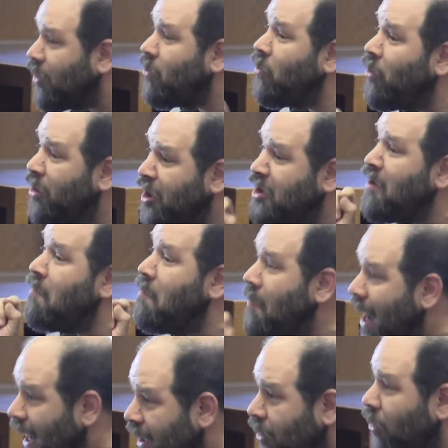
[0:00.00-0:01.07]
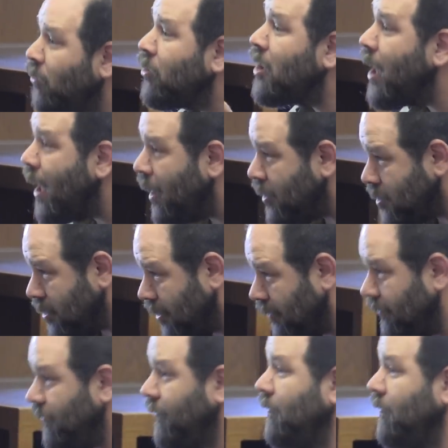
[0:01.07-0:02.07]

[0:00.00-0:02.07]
according to my own conscience.